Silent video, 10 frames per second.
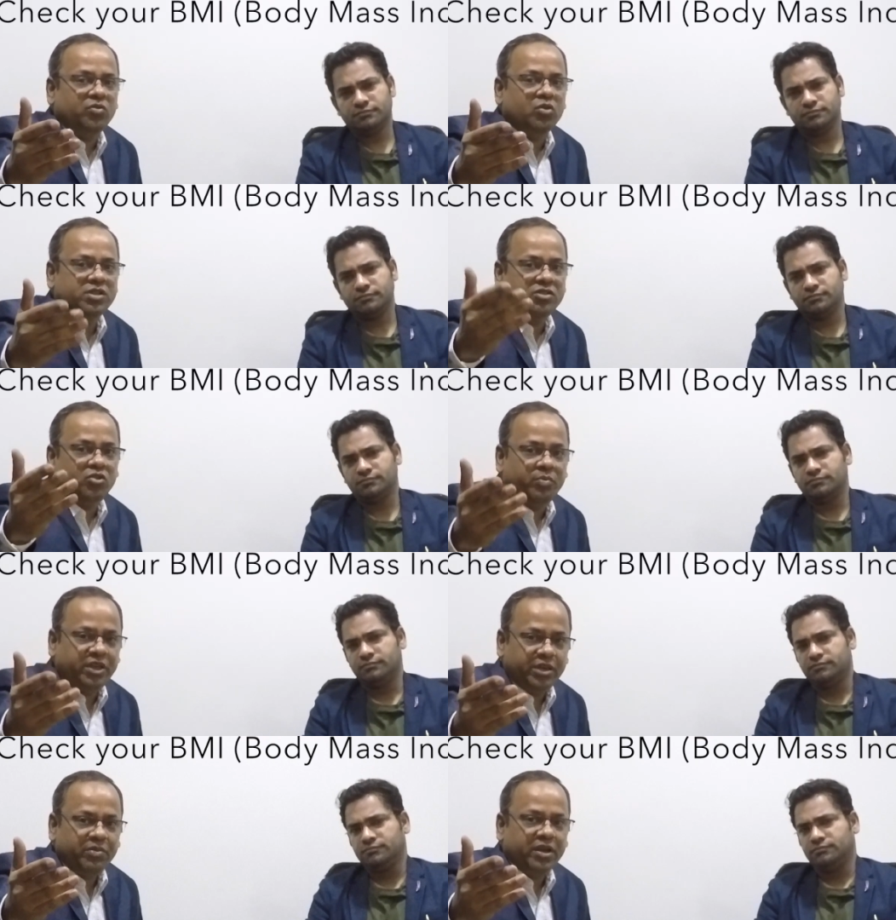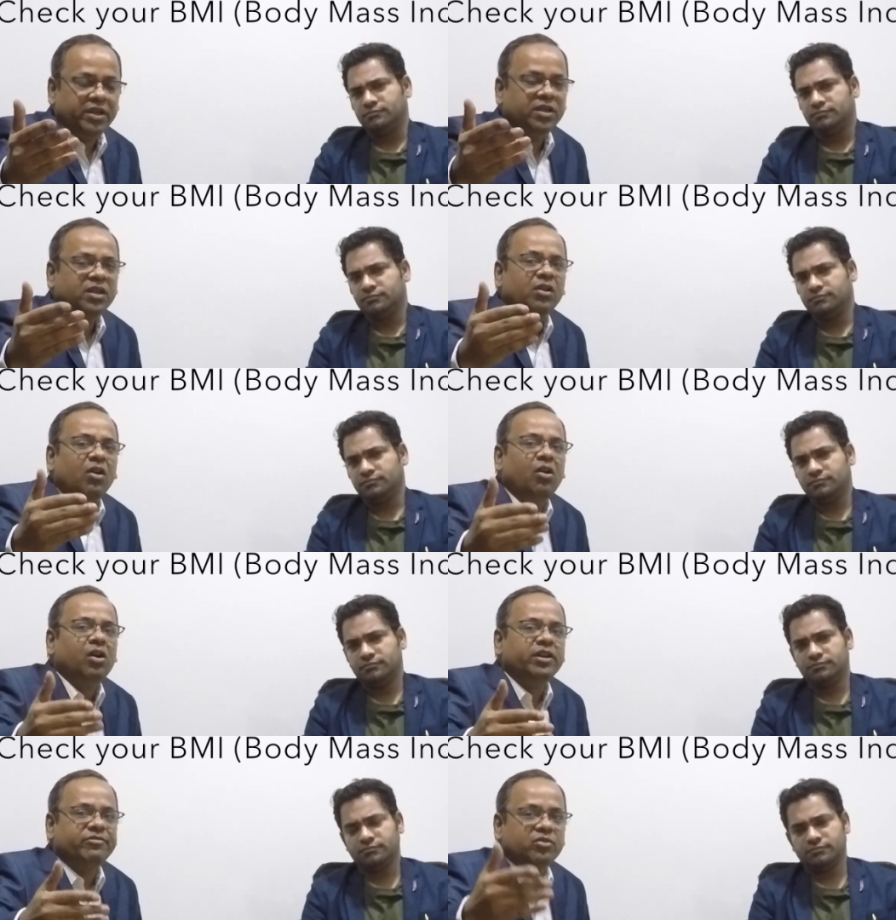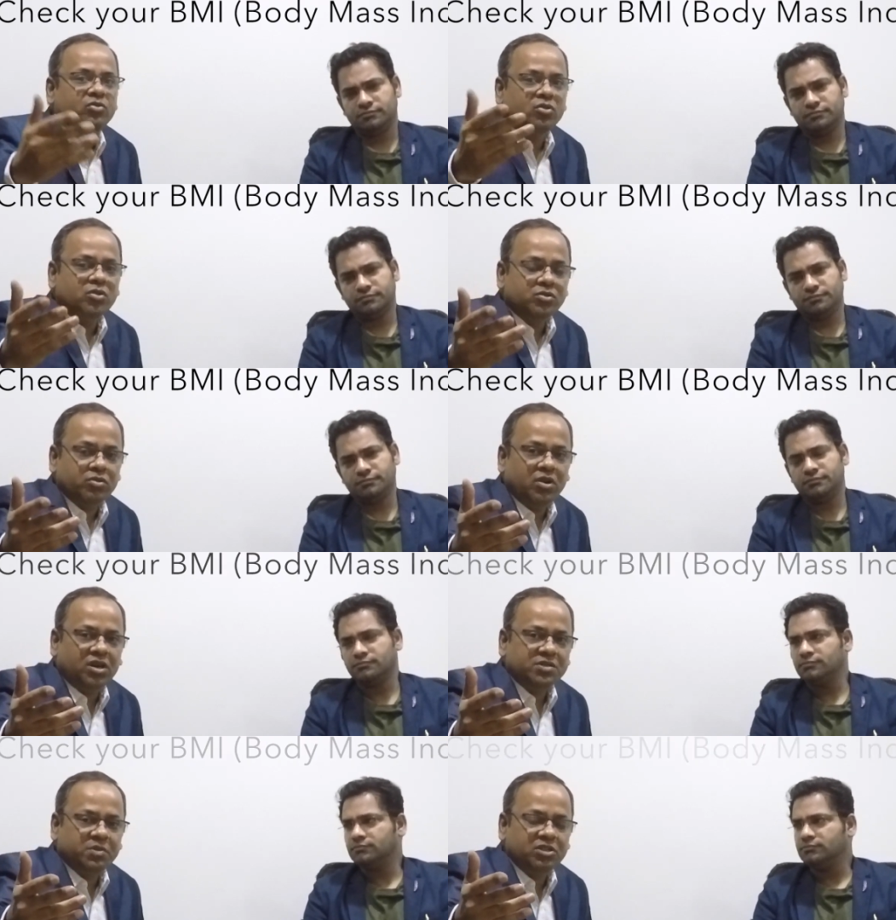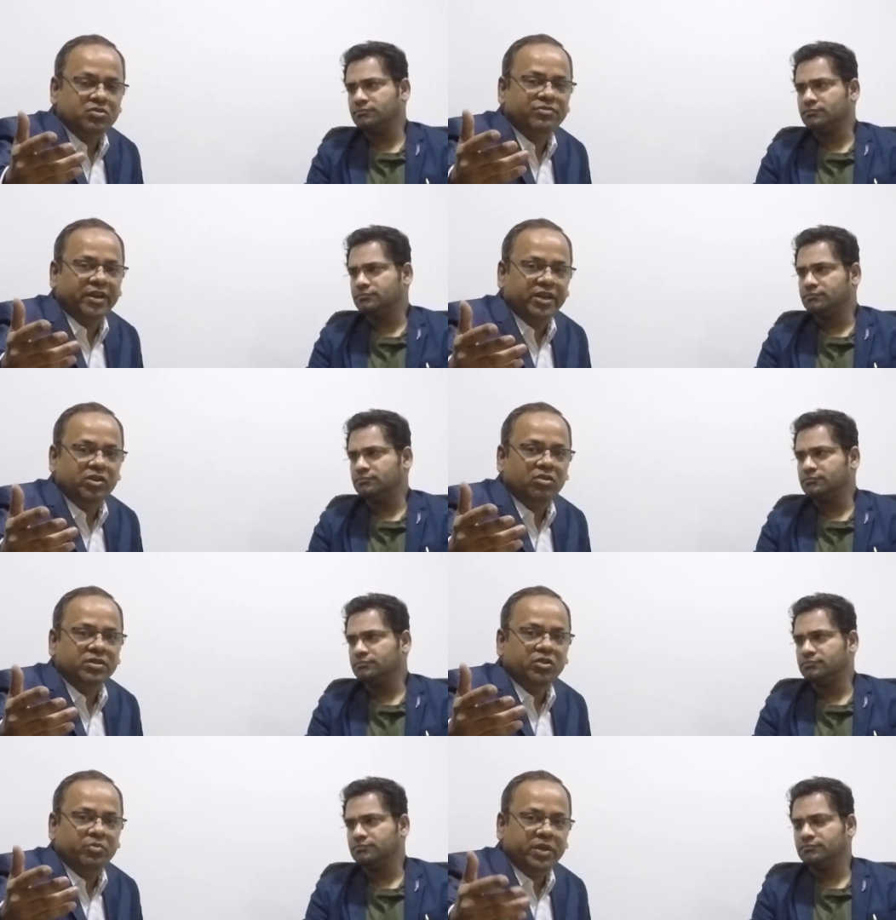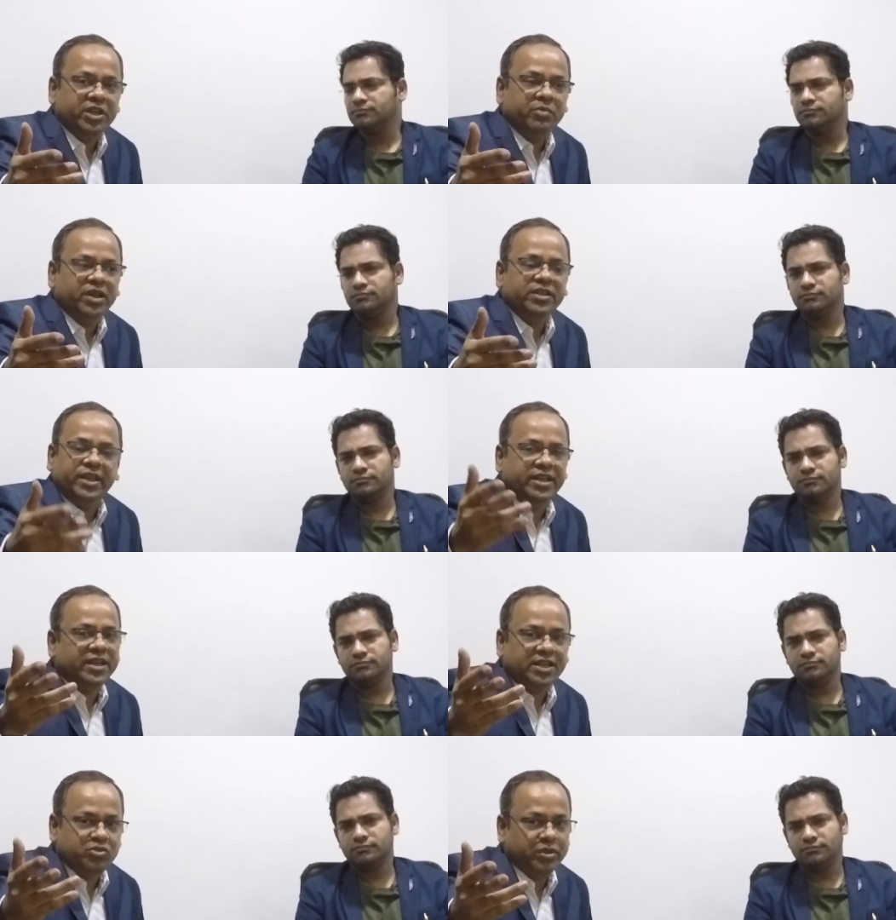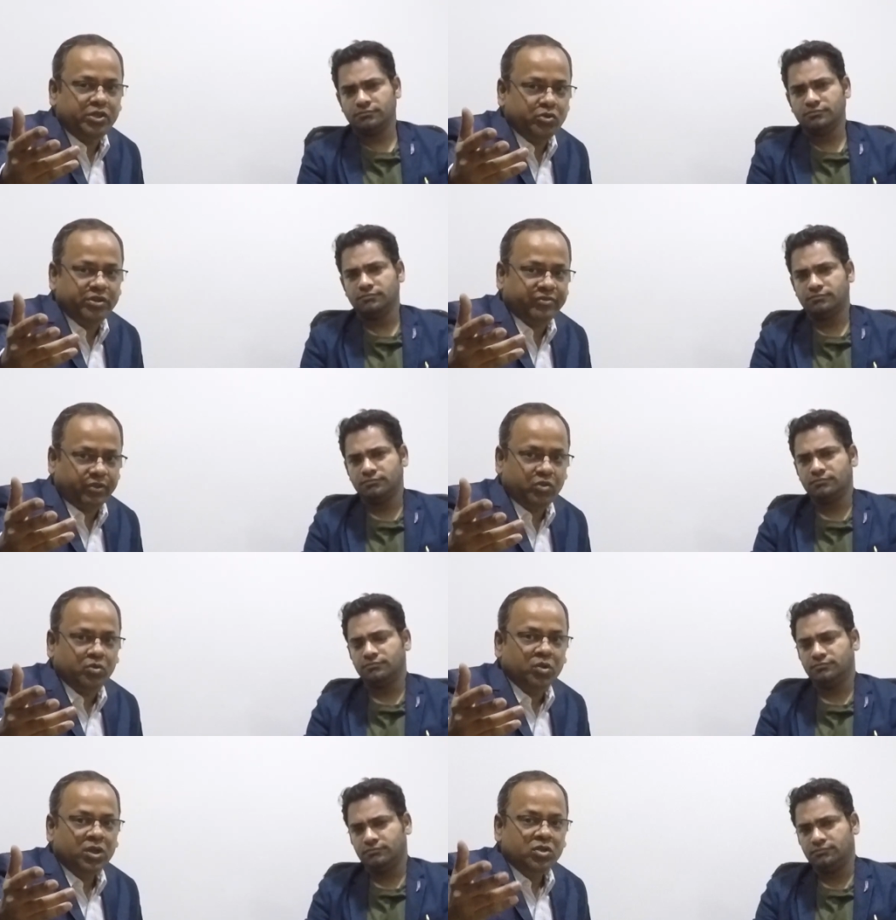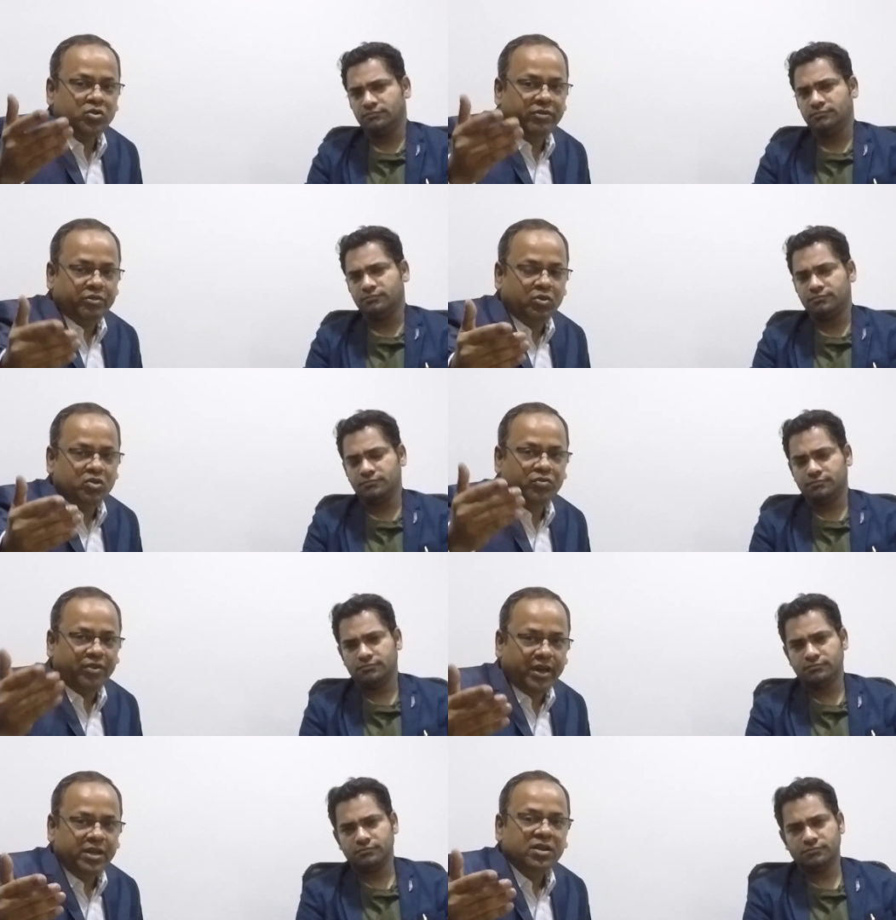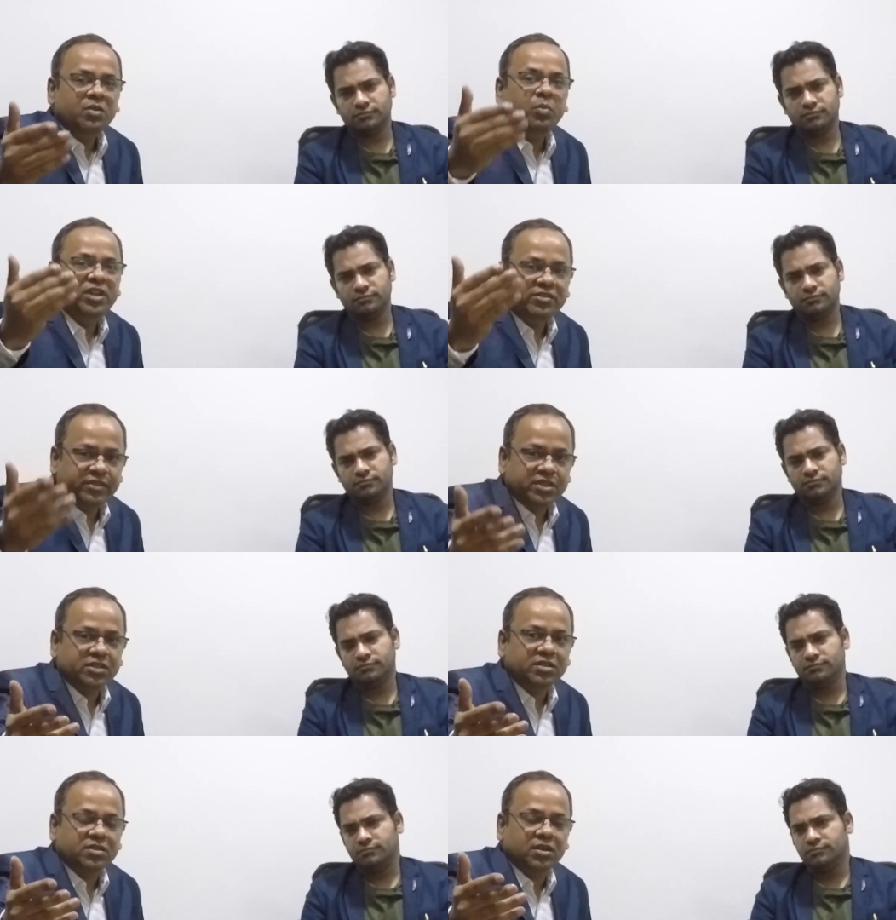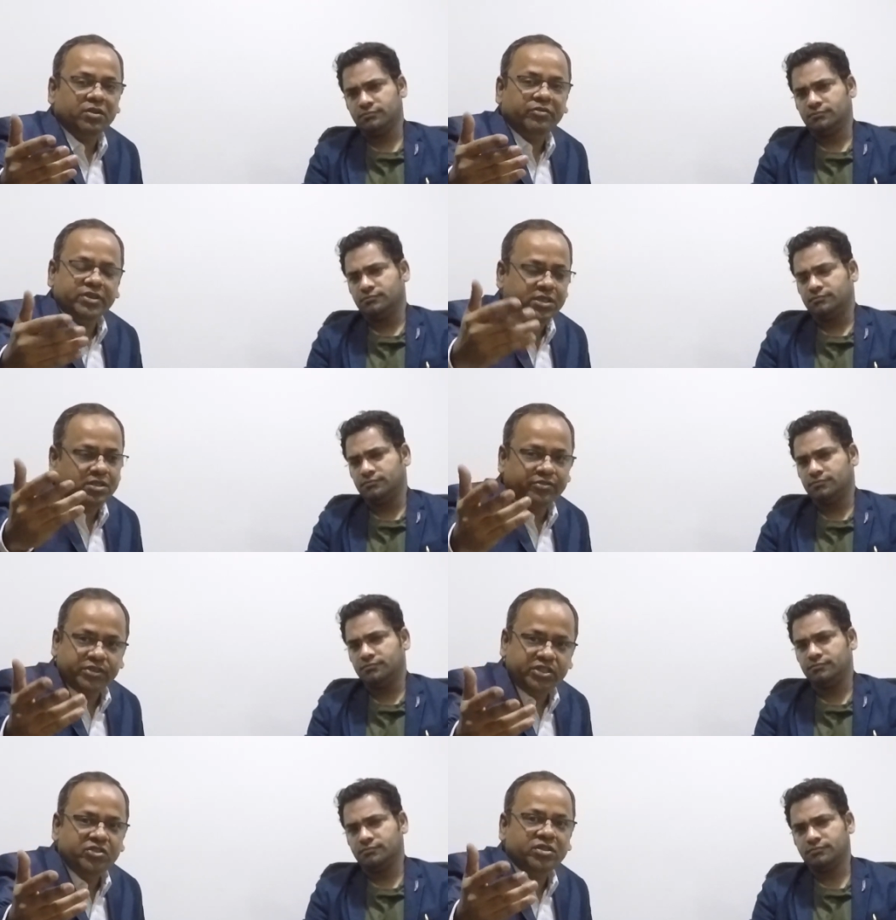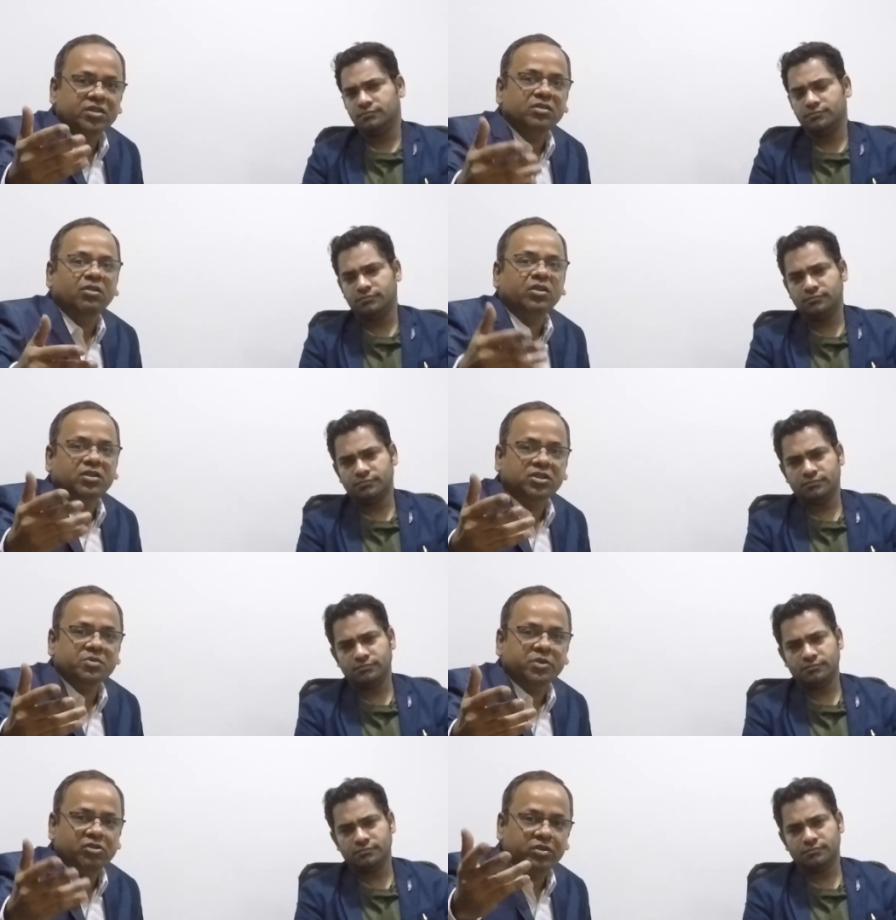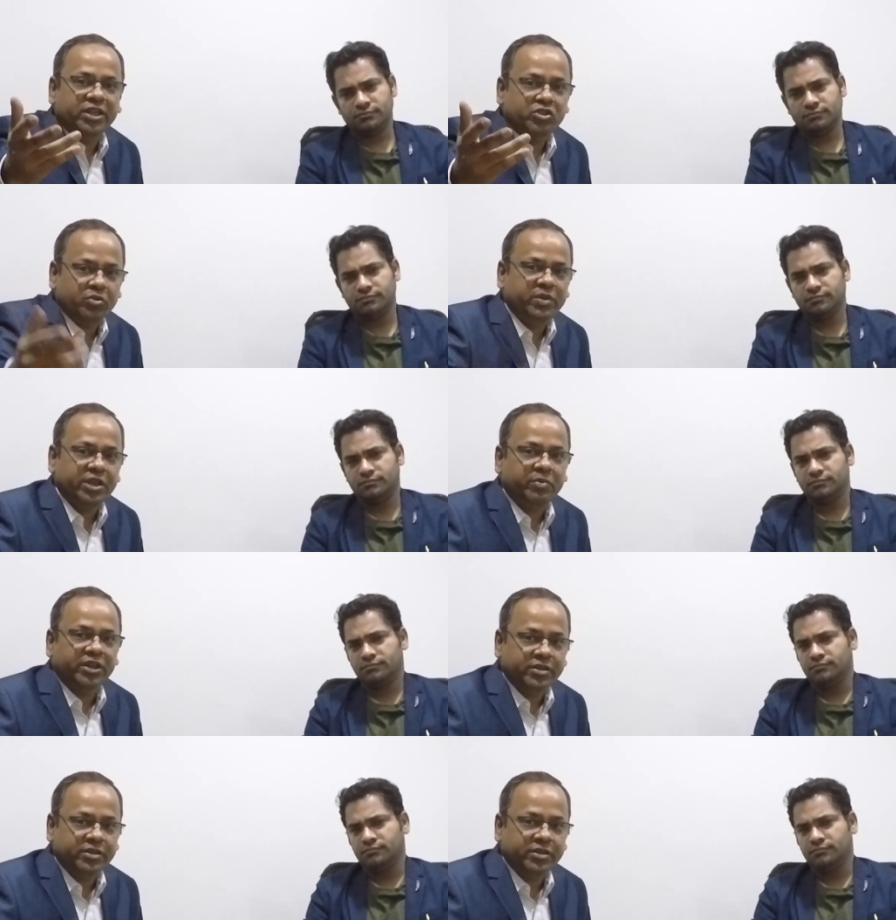Speaker 1: what is your BMI, or if you go to a hospital to find out your BMI, they can actually do it for you. So if you want to find, please visit a physician or a hospital to get your BMI